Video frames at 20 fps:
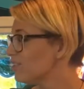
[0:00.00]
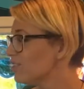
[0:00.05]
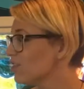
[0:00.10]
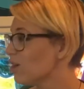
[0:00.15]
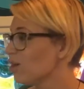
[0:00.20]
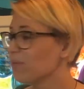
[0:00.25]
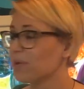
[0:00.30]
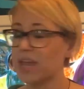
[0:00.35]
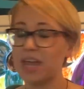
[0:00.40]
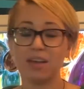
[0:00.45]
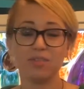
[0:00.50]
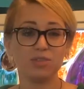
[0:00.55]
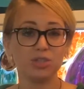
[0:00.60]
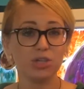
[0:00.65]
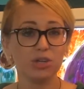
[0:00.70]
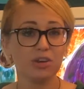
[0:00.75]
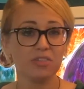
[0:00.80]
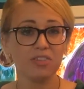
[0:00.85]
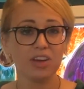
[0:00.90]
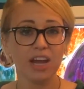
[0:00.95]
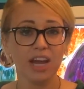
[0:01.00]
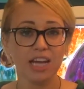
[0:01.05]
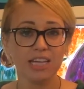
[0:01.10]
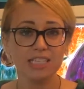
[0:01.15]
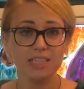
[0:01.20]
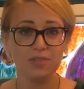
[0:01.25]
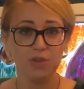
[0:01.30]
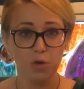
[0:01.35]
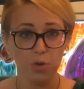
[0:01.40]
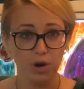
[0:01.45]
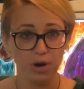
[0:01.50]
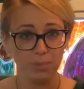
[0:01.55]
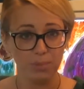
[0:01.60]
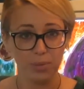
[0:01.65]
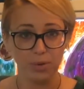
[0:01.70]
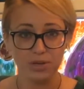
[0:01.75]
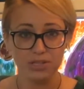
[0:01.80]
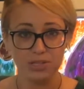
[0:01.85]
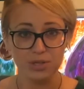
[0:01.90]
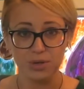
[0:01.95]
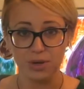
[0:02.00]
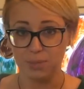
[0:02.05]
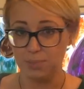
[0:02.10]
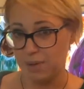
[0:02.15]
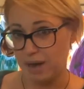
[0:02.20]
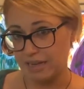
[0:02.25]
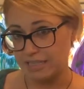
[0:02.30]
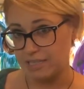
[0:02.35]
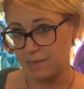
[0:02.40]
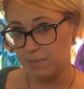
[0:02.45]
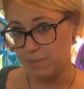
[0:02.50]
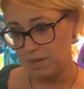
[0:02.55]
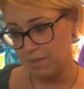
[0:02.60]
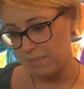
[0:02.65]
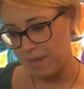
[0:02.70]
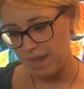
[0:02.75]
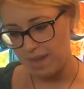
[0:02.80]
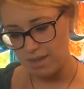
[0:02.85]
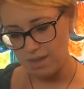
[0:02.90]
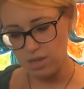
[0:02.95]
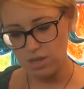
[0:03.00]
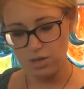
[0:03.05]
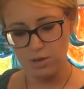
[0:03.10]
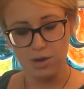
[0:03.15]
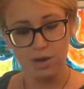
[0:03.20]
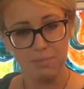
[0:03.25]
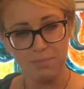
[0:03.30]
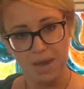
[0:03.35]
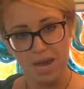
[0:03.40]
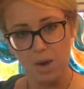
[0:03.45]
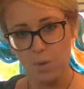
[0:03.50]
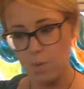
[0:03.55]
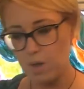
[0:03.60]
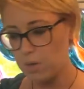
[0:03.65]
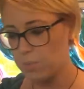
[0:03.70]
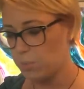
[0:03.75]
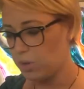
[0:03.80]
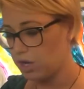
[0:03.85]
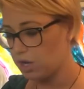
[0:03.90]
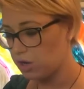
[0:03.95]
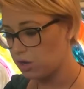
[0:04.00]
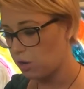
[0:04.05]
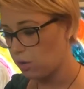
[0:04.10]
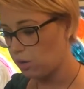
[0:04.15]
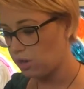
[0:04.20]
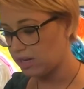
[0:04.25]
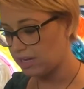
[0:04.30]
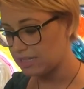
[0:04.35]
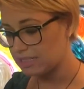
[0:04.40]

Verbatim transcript: So we have two different kinds of cork boards you could possibly make. You could make one where your cork